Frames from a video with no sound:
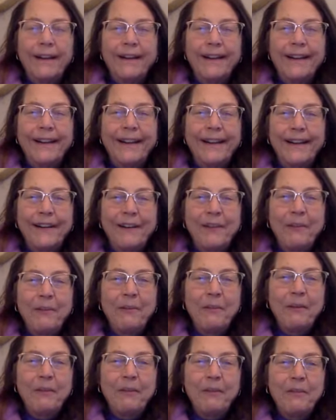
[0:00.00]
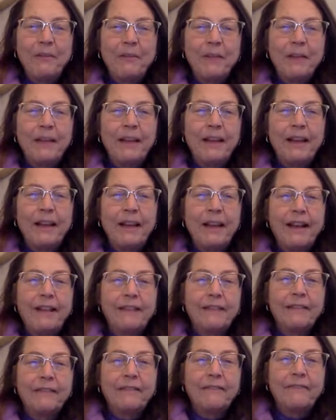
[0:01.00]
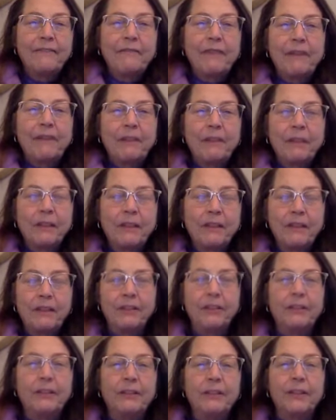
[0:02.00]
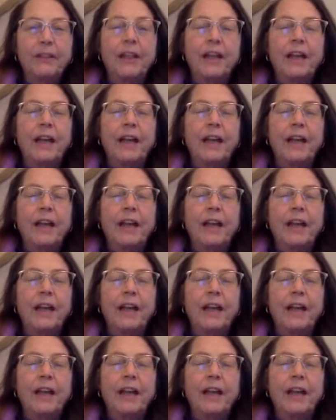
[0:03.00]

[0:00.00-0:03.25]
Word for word: I hope everybody has a fabulous year.